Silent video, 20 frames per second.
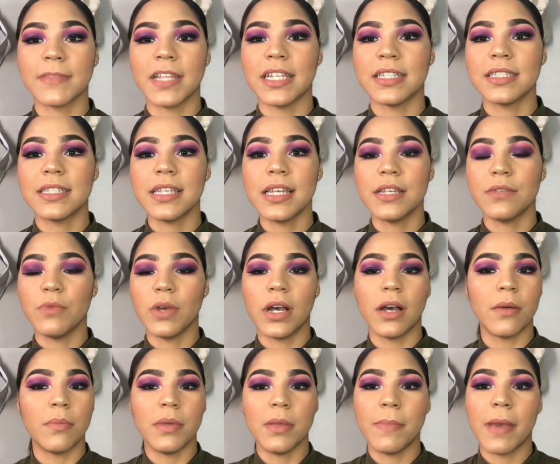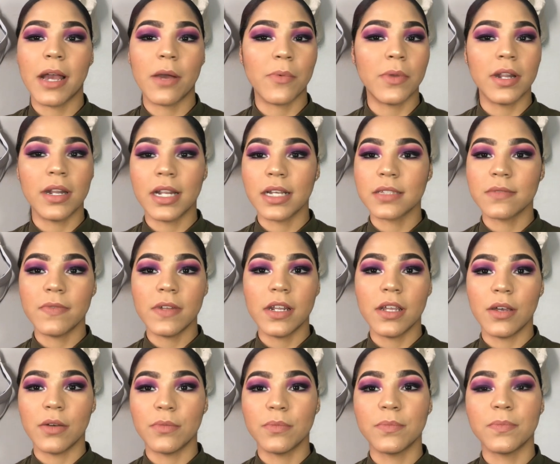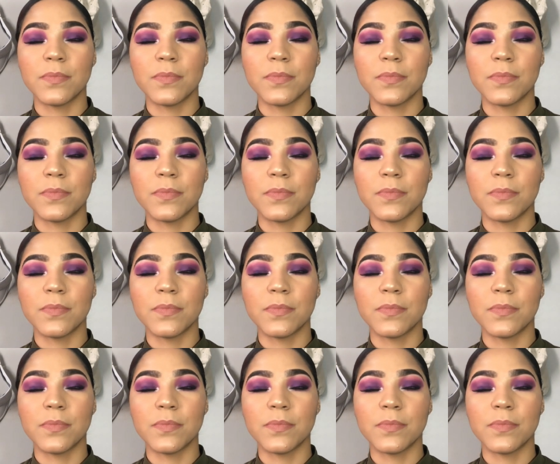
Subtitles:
that's it. I'll be back with the next video.